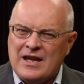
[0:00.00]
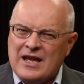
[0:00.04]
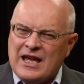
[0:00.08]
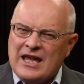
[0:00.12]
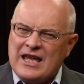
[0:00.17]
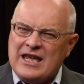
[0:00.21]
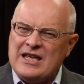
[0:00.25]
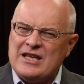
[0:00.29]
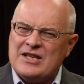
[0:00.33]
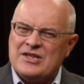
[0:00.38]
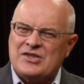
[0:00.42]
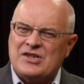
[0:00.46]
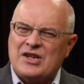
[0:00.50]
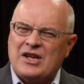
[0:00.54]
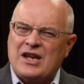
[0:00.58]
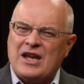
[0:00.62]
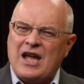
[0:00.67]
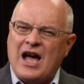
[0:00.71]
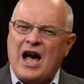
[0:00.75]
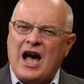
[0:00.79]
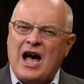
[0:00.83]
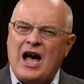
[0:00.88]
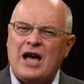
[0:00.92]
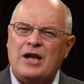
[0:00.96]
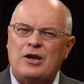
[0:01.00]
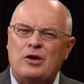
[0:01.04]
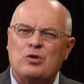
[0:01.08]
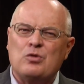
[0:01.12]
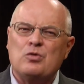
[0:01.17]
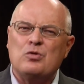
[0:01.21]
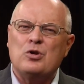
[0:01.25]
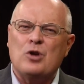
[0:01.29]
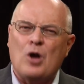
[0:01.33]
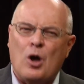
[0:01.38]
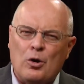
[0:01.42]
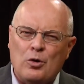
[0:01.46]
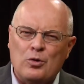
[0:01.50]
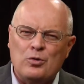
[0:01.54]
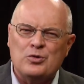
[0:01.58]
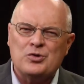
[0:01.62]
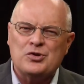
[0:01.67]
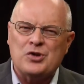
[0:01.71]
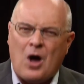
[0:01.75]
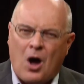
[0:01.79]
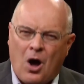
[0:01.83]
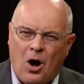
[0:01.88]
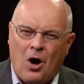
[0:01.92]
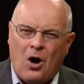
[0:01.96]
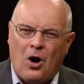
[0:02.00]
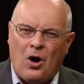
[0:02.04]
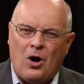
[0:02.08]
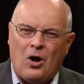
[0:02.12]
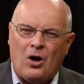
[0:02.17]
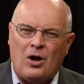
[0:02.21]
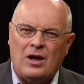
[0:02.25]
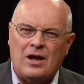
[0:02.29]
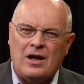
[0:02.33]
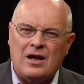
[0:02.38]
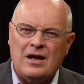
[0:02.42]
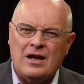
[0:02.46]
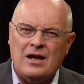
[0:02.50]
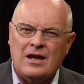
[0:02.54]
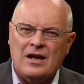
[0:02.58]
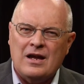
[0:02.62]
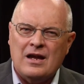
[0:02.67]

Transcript: He is a God who knows all.